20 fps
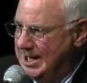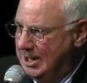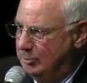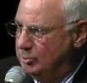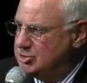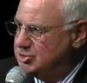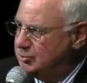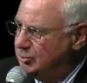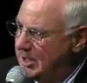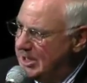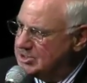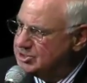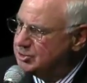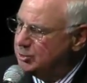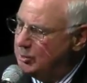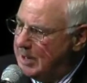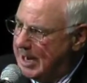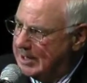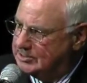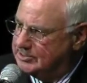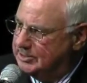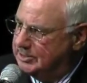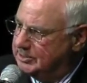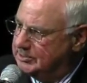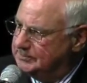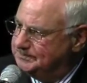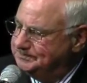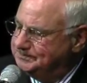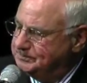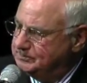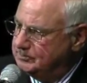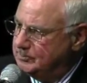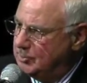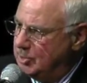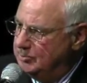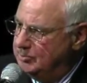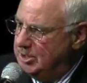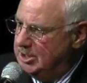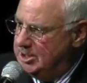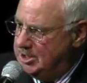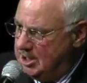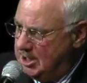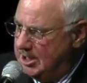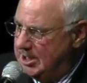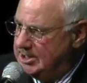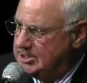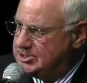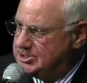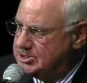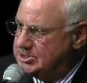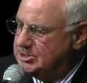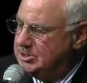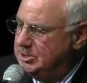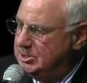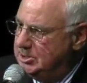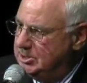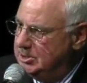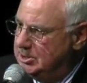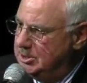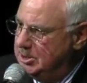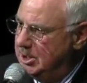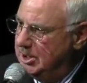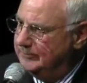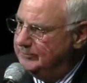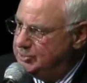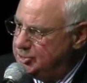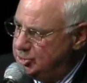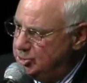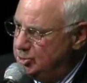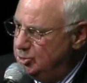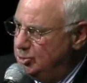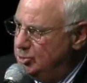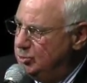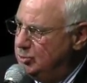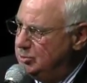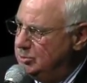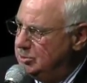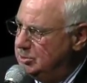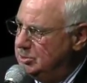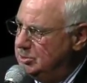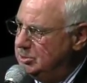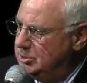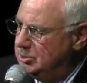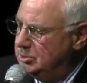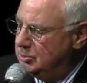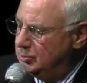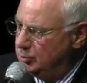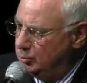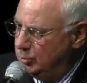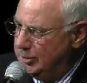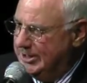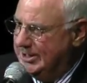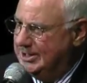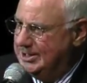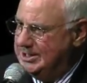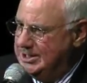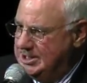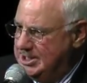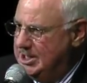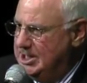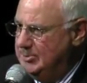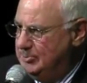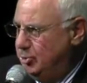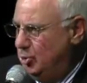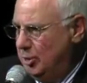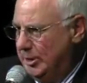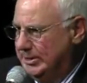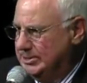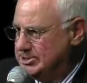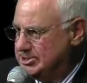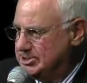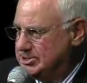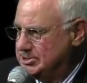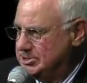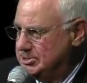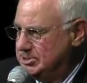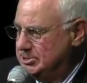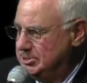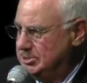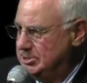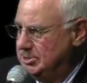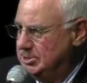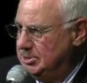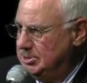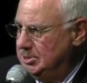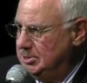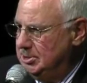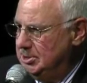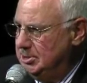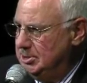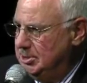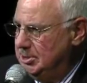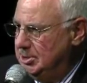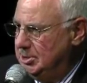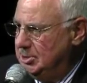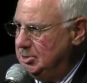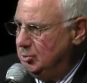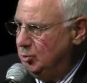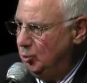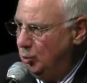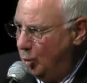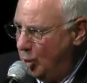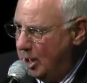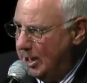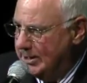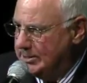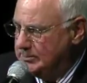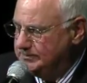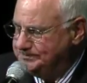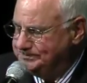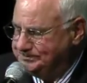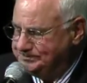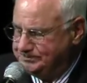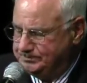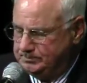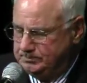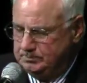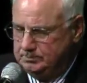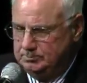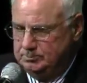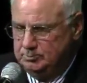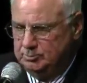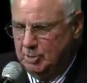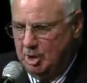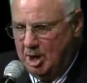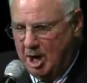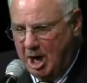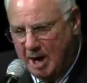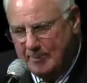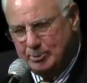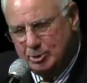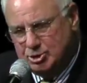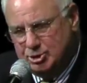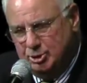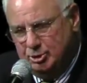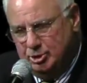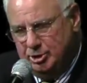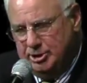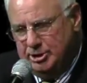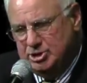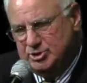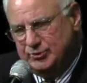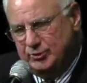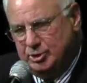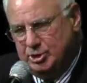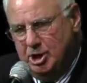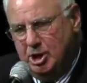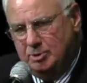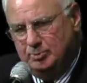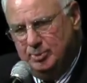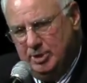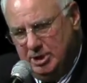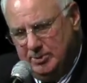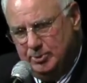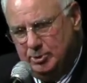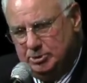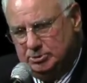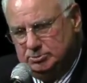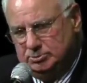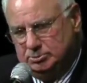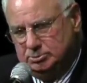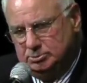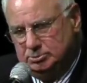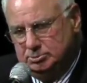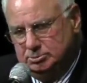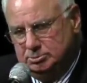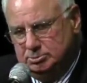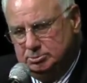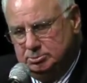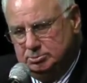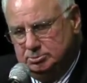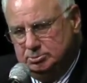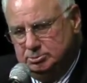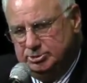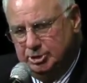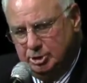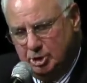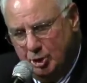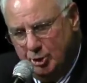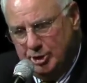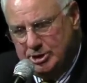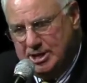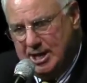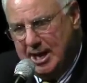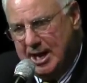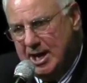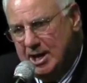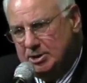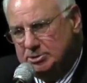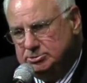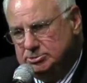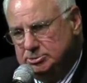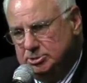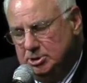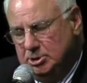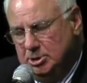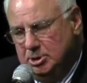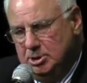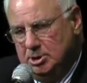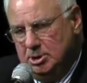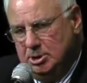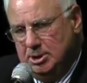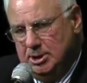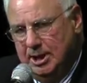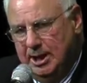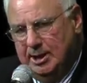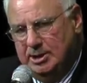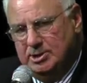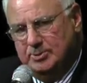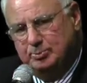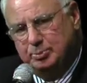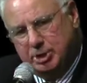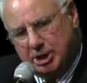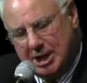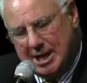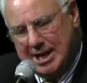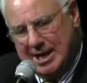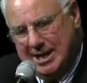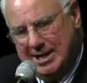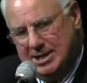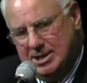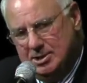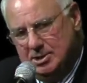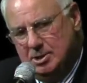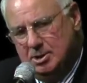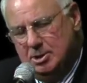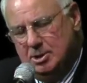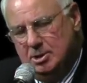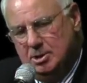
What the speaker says: It was resurrected because of two really key points. One, opportunities for young people to go to Cal and to play